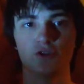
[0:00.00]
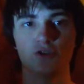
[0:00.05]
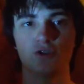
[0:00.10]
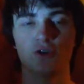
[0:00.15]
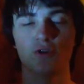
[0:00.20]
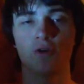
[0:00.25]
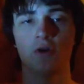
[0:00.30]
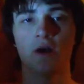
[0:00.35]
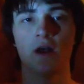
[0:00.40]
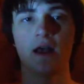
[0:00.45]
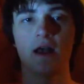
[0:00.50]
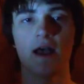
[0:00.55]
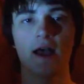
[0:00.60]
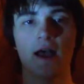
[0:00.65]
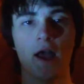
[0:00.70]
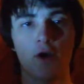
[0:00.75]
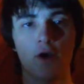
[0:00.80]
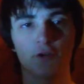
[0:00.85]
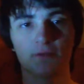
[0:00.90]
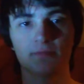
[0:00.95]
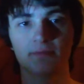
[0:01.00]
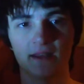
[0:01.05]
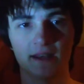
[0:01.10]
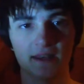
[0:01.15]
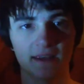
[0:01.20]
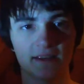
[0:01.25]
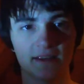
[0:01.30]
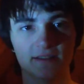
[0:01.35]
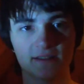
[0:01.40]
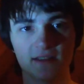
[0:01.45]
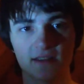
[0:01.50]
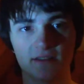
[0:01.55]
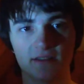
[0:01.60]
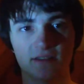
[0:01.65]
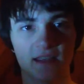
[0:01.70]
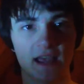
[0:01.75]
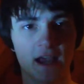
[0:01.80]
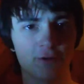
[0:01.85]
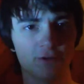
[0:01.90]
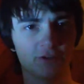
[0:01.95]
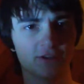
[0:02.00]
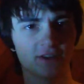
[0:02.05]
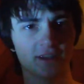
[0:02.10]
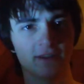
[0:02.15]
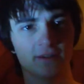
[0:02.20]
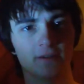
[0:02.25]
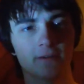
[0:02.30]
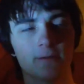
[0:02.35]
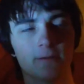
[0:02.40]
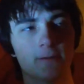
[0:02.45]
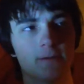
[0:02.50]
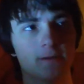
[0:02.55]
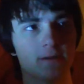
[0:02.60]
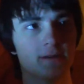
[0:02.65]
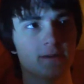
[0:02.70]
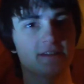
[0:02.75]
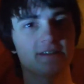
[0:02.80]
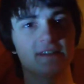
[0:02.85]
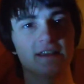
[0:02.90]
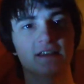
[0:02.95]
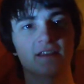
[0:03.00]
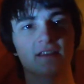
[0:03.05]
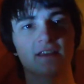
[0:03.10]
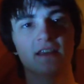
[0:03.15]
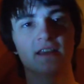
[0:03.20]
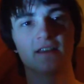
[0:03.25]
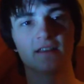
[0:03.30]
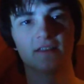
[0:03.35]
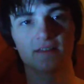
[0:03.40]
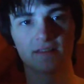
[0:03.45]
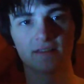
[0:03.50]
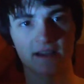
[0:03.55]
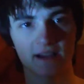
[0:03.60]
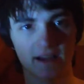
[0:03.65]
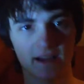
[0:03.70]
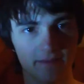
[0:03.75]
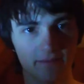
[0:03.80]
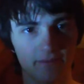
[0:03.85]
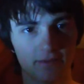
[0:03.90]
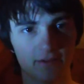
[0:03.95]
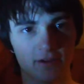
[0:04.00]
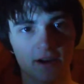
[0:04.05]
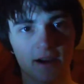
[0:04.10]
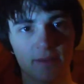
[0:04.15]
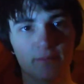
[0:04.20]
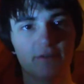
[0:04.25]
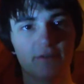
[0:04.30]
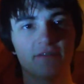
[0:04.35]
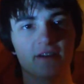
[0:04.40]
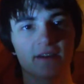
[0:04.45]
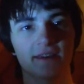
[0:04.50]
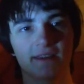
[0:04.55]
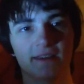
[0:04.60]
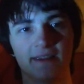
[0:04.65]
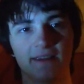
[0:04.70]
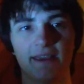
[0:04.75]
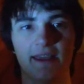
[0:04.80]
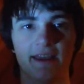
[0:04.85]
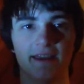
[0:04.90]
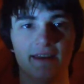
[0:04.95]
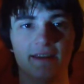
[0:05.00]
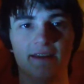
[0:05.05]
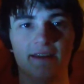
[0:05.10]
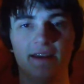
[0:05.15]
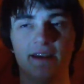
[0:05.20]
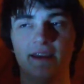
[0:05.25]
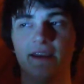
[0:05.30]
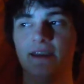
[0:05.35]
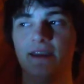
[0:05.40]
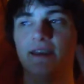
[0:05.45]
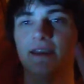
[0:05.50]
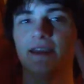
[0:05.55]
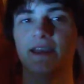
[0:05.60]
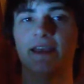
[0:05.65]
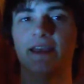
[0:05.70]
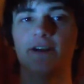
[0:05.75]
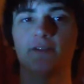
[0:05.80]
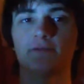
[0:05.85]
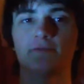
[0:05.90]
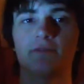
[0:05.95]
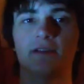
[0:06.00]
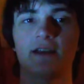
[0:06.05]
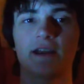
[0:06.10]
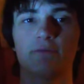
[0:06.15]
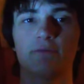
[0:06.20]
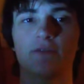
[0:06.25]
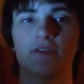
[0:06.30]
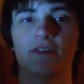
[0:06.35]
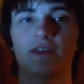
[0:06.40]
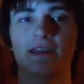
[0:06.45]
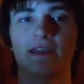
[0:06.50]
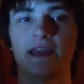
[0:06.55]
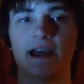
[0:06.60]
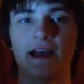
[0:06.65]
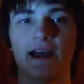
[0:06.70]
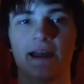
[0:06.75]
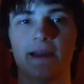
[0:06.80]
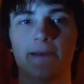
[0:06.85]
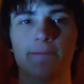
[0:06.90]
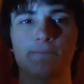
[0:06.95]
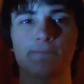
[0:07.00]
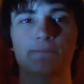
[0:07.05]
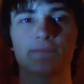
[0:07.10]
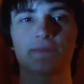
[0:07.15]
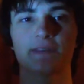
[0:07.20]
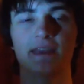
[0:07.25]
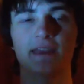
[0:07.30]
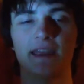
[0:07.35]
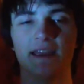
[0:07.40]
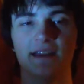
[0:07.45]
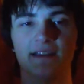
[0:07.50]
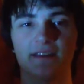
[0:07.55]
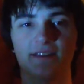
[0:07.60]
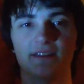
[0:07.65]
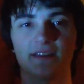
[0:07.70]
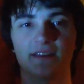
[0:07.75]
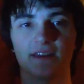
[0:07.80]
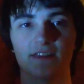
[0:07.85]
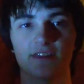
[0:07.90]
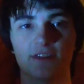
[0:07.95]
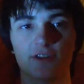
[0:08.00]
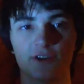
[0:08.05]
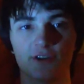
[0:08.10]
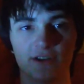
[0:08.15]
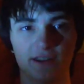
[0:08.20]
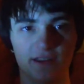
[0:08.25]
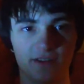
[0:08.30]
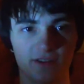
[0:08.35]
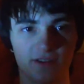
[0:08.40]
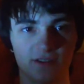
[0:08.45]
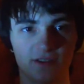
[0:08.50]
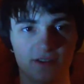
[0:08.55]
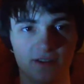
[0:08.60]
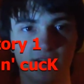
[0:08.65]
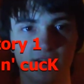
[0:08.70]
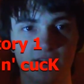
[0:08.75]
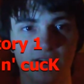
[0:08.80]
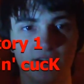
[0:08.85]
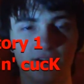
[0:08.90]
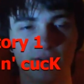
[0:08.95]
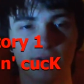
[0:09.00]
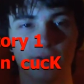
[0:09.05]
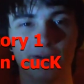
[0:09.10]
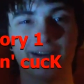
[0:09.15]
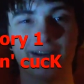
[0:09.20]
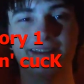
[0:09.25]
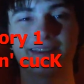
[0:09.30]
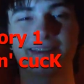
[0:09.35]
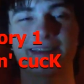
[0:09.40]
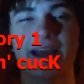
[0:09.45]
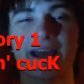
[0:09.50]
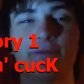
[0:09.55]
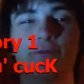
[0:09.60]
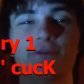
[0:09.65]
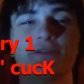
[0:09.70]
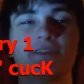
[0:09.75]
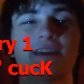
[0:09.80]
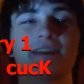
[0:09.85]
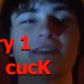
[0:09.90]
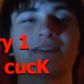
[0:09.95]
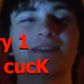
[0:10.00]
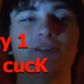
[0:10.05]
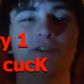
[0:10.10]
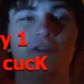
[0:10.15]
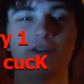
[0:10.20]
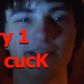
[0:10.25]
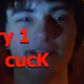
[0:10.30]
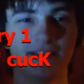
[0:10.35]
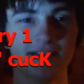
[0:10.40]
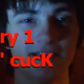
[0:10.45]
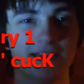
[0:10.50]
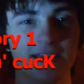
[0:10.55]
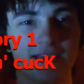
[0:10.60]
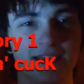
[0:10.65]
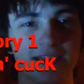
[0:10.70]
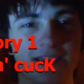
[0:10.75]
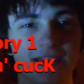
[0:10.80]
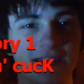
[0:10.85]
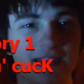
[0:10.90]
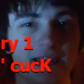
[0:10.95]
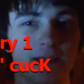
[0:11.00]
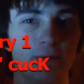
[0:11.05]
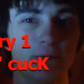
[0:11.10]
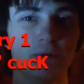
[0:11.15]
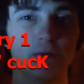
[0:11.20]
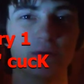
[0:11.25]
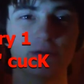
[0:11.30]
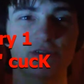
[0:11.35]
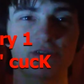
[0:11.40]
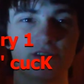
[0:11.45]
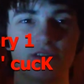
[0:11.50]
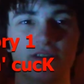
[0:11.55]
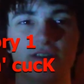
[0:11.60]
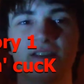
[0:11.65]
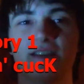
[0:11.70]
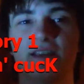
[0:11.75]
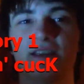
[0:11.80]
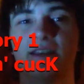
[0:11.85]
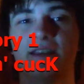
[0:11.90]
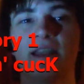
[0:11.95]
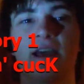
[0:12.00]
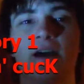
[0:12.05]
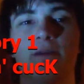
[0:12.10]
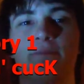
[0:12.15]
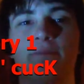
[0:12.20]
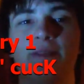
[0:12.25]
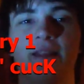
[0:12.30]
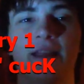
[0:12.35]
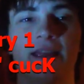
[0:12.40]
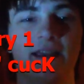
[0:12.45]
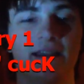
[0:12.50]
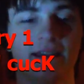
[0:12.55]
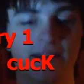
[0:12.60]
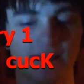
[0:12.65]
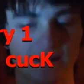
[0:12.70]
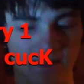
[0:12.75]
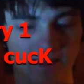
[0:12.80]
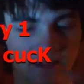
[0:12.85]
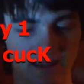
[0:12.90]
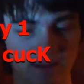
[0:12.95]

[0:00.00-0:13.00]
So, I was playing against this. I was like 16 at the time. Or I'm a fucking kid. And I was playing with a guy in his like 30s. Right? This guy was like 30. And we're sitting out playing.